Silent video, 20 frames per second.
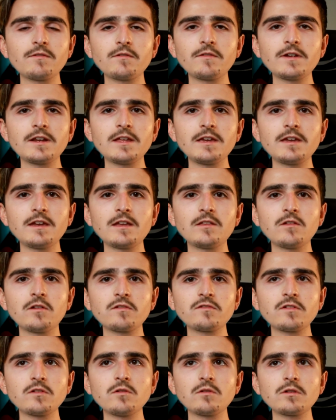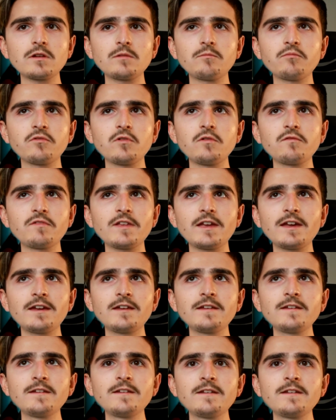really. And Austin Orgy proves that.